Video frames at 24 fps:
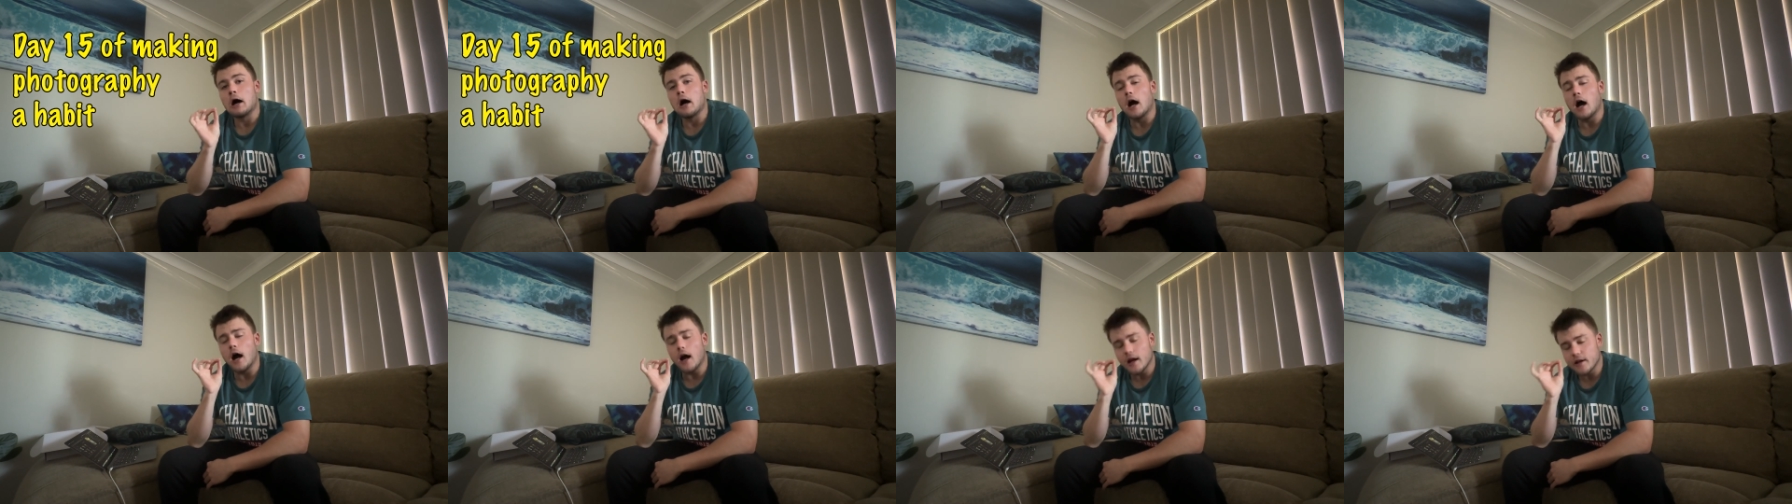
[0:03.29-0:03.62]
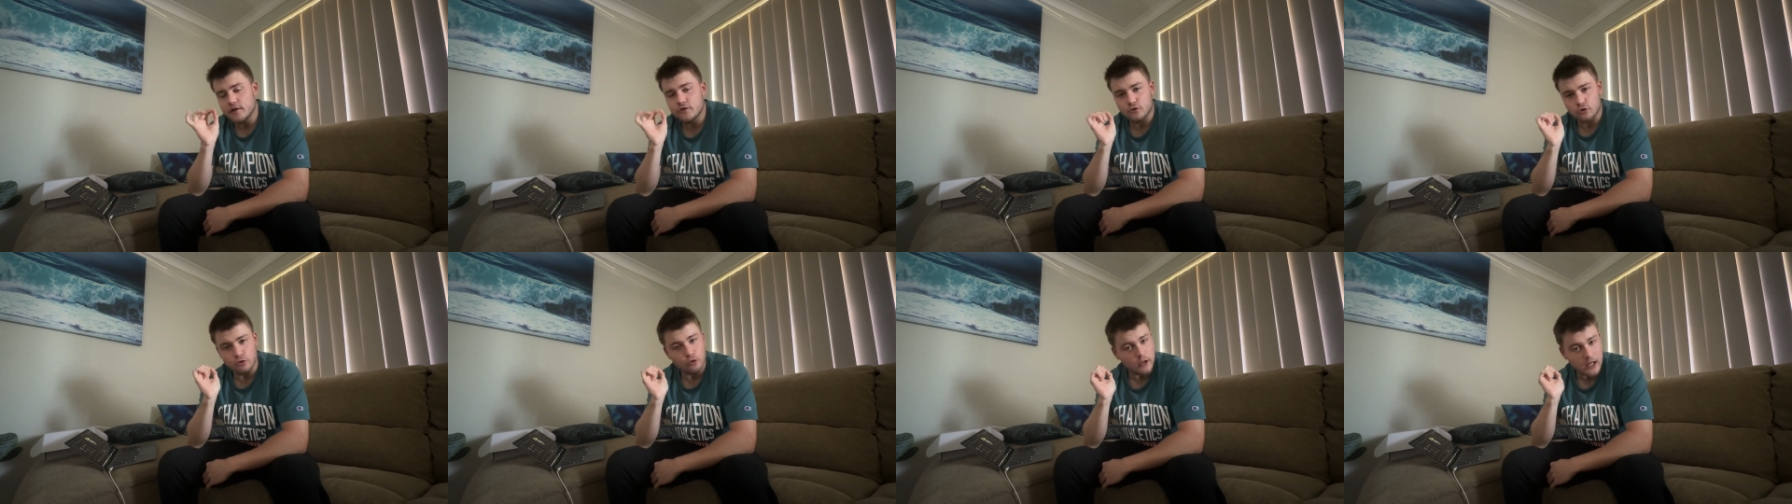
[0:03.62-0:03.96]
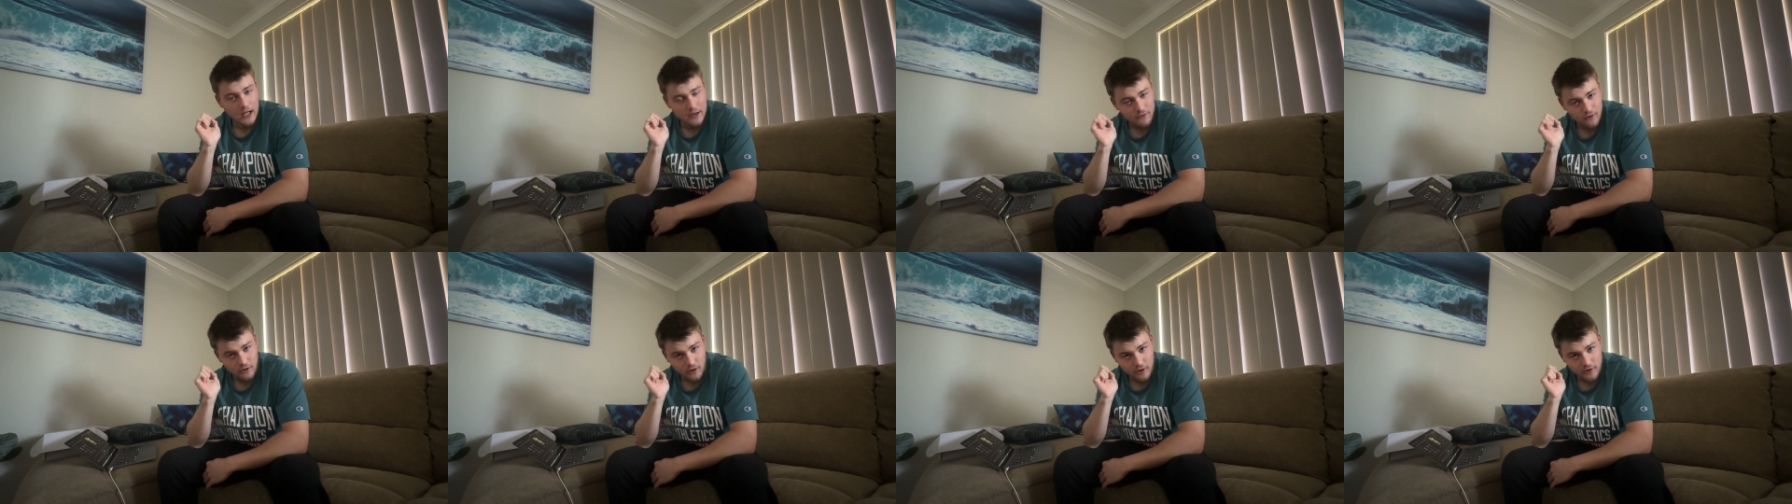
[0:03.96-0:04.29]
I do not
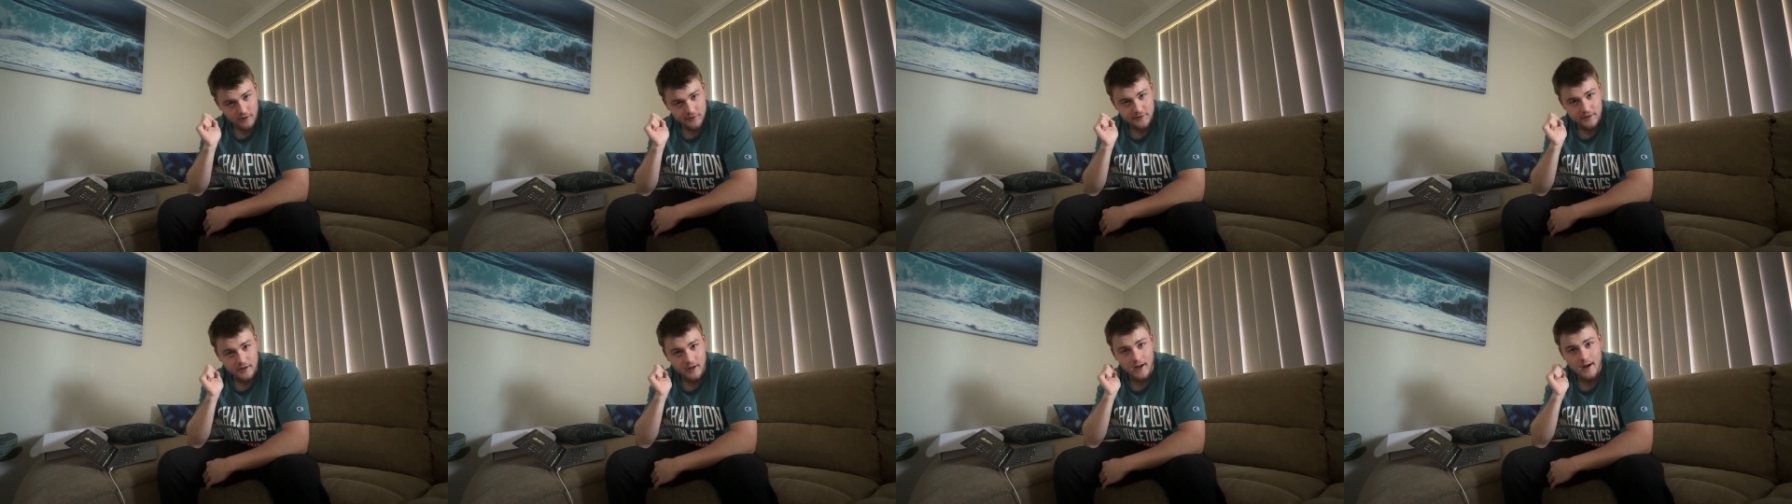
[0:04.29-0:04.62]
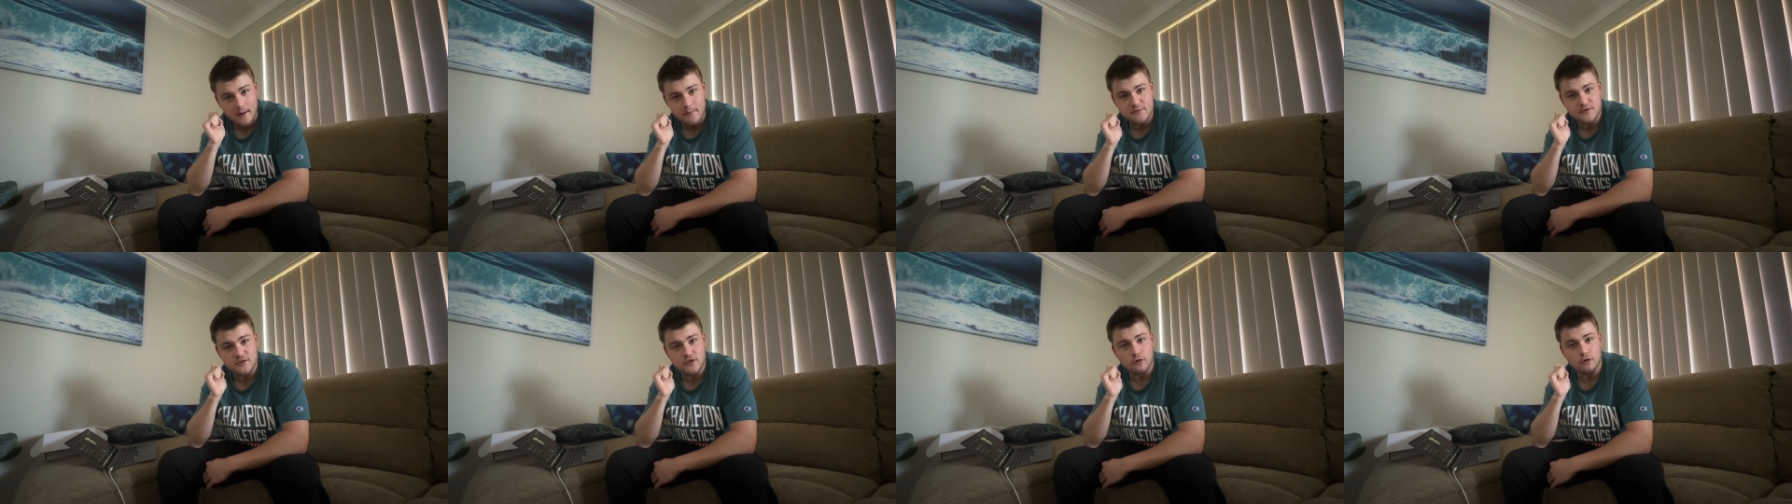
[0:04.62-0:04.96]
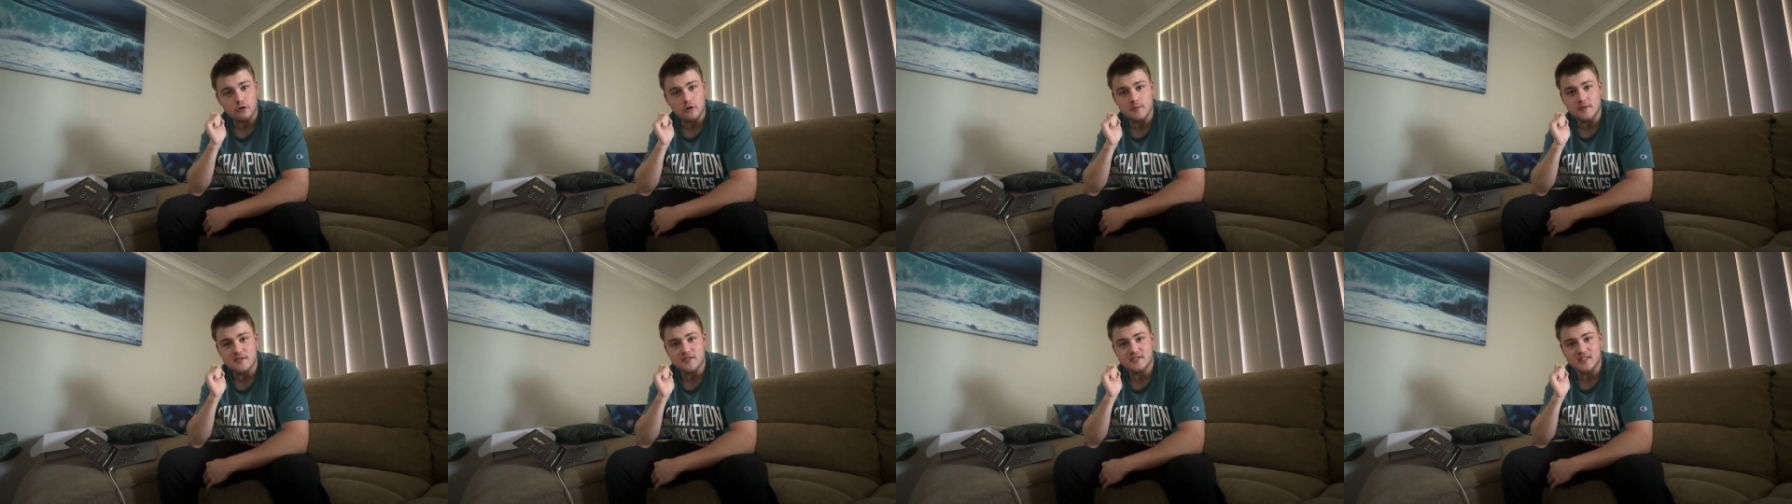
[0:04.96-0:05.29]
have a lot of time, so we're
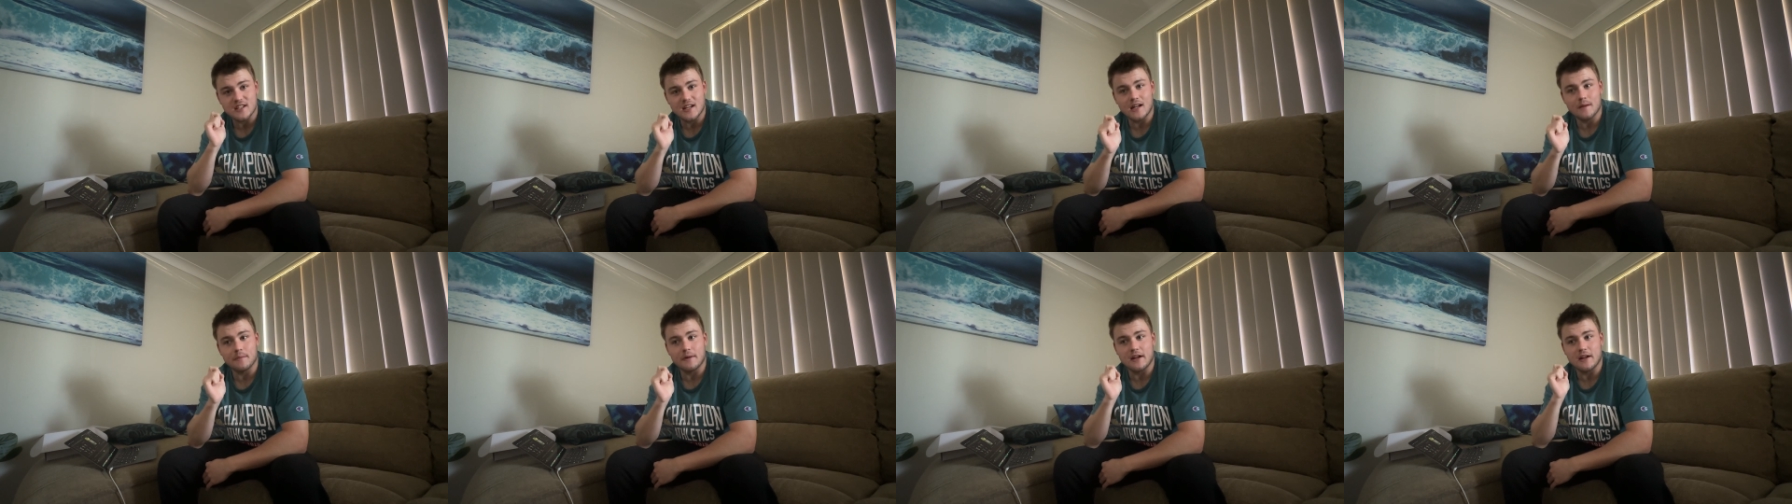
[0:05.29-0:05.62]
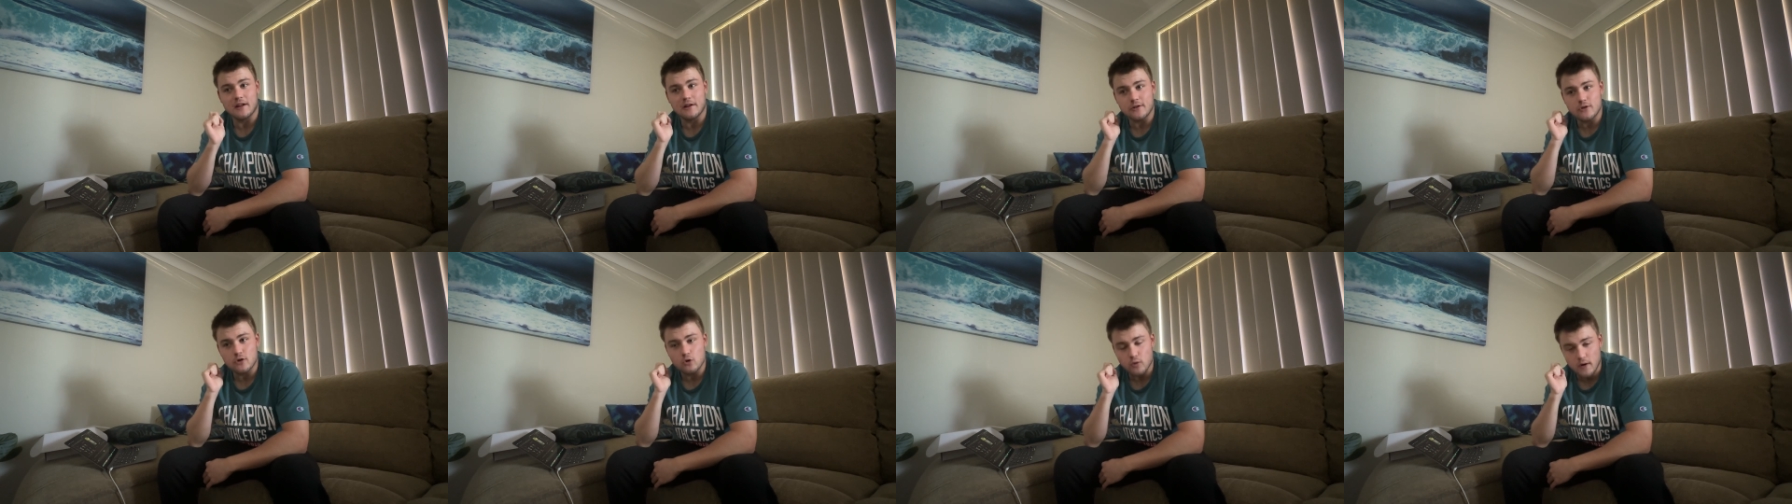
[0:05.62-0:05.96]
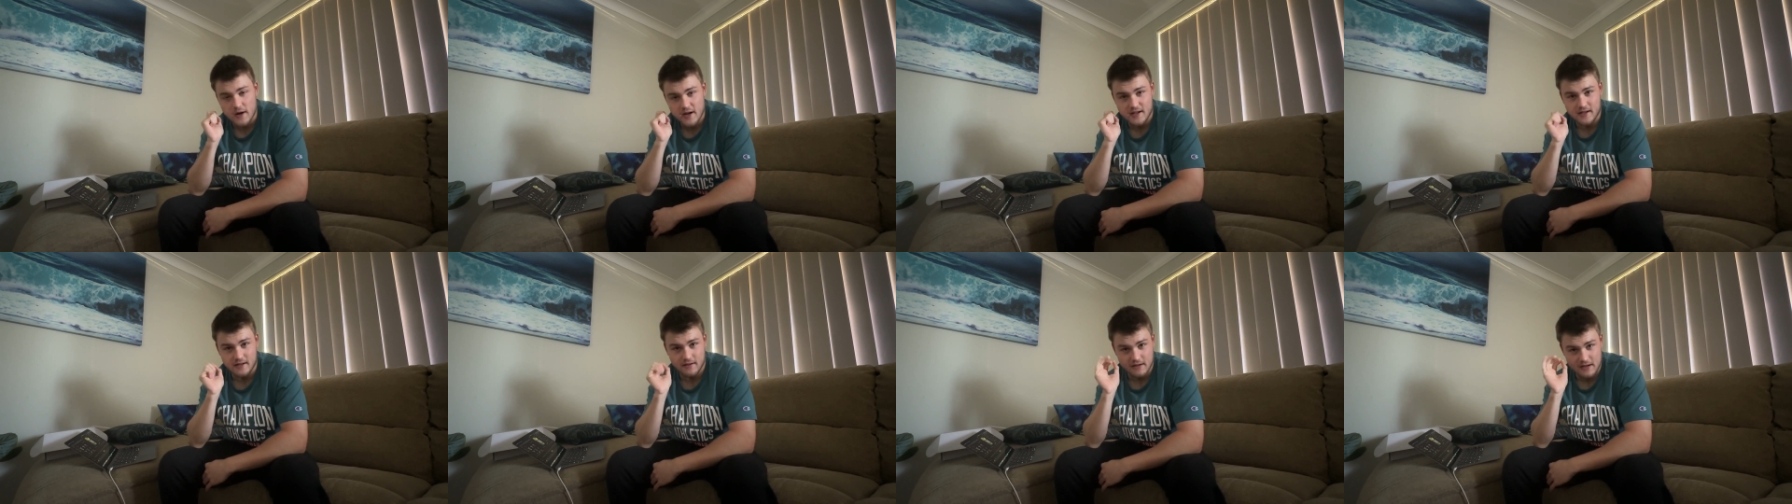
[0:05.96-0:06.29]
gonna be setting up a
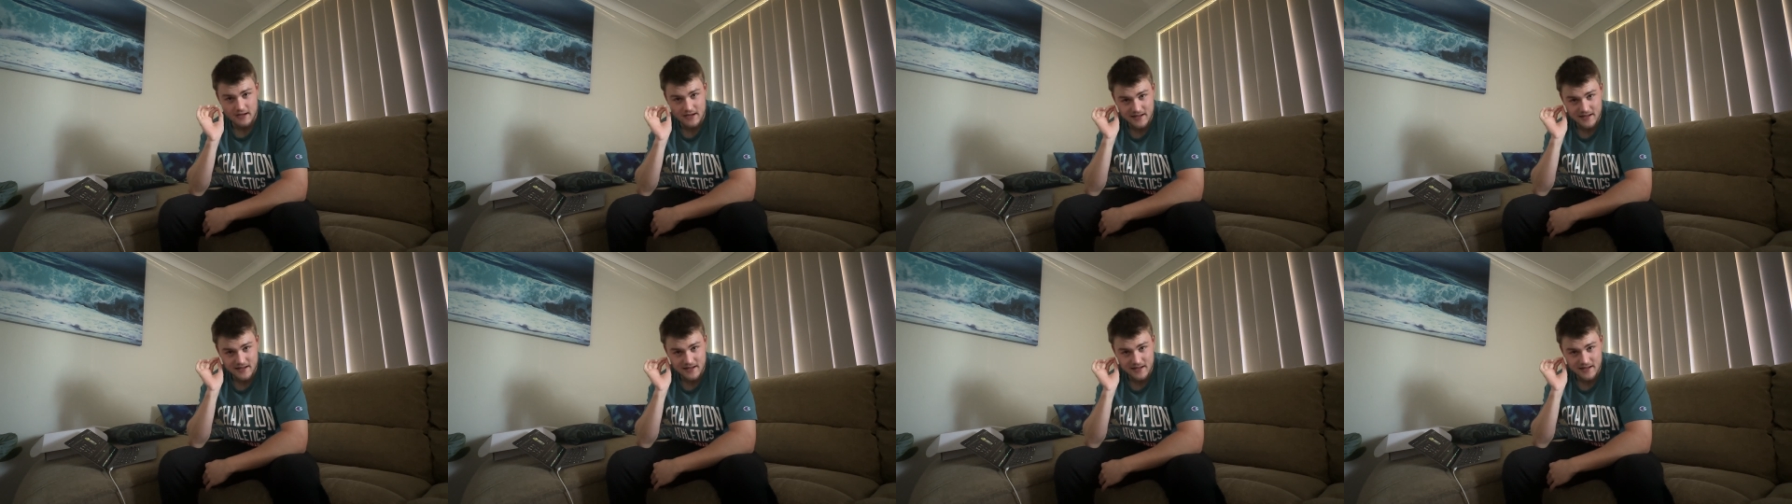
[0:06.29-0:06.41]
quick